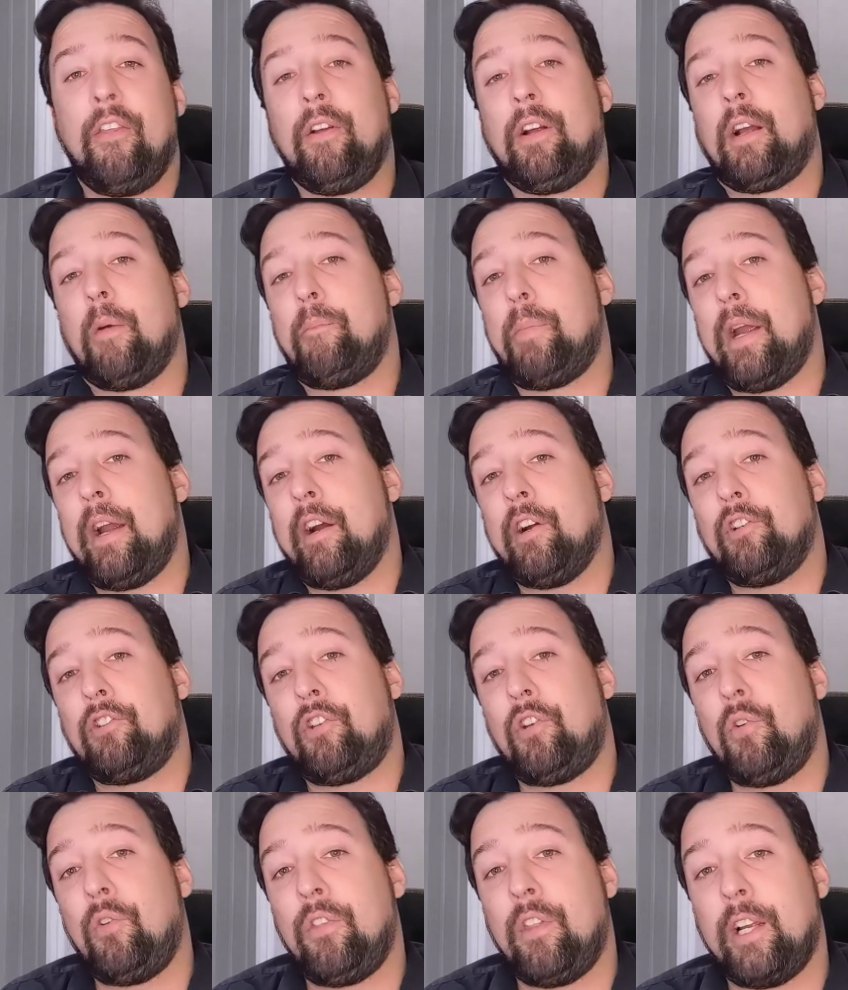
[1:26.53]
compared
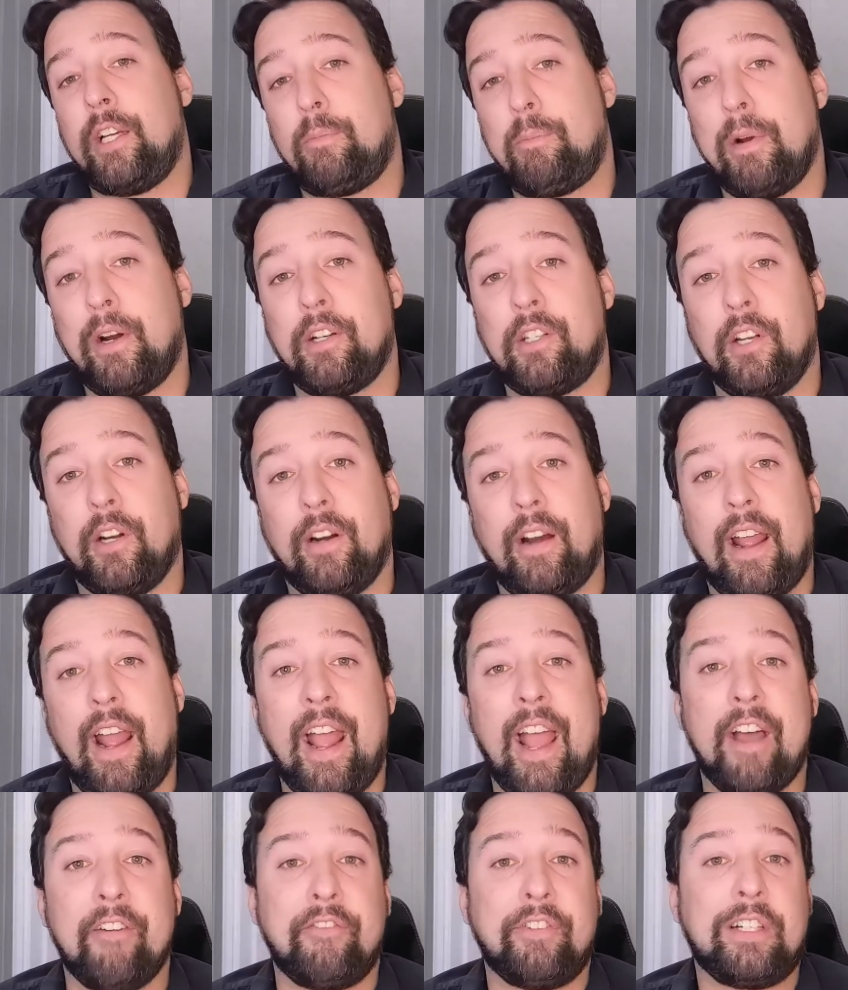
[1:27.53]
to the experience they're going to
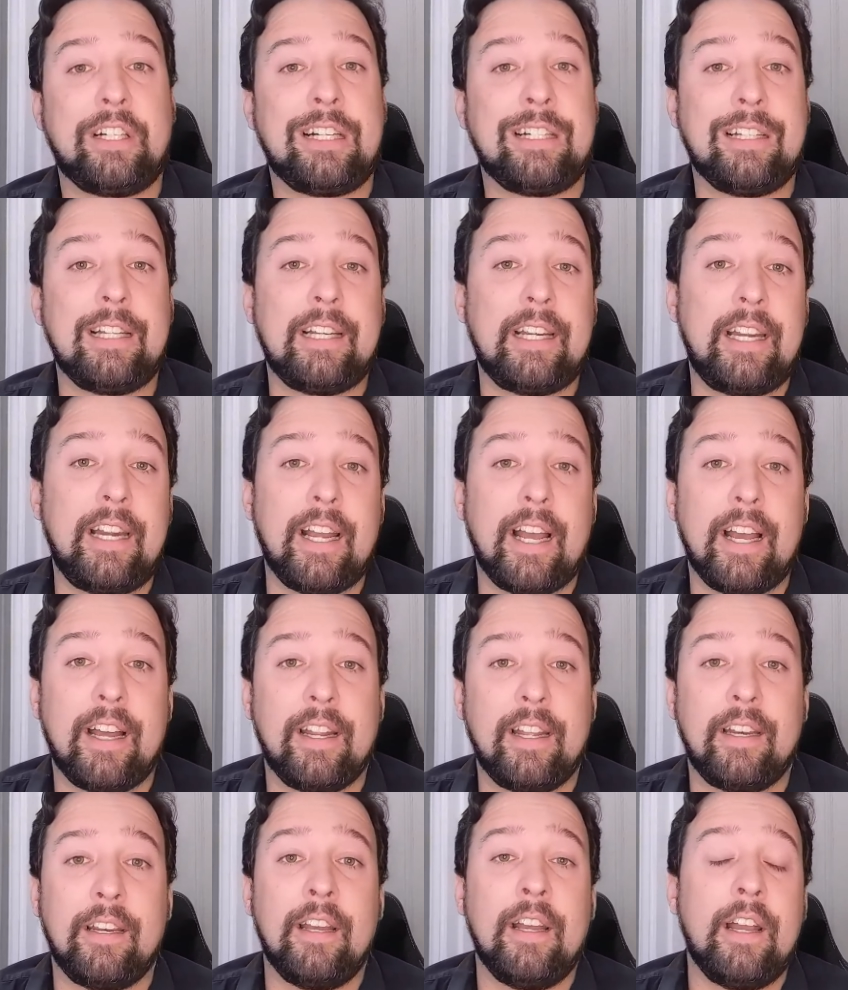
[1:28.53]
have clicking
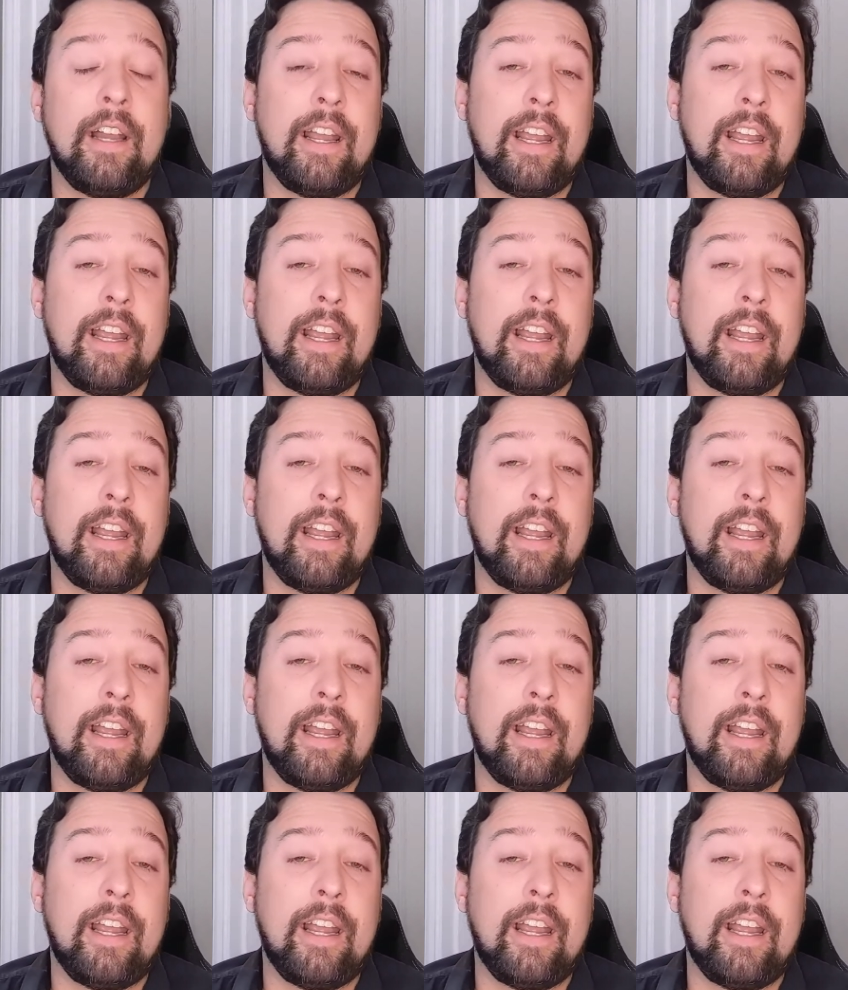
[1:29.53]
on it